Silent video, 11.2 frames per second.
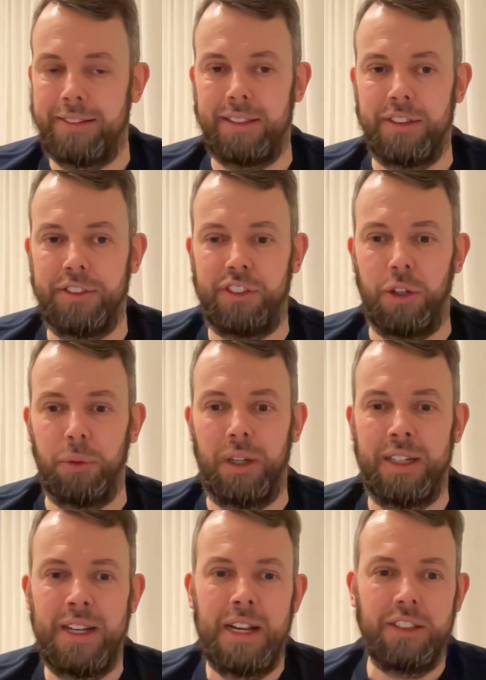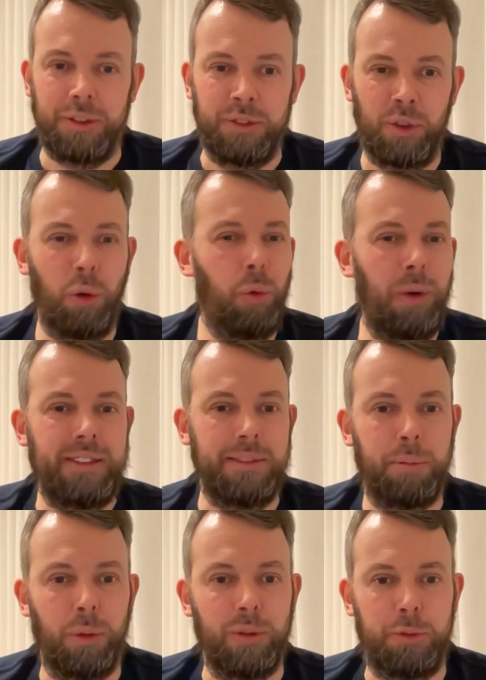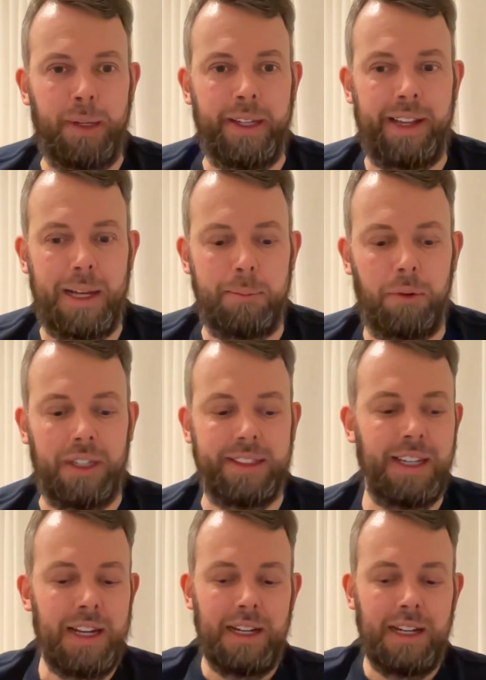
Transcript: So, so, uh, so it's always important to bear that in mind.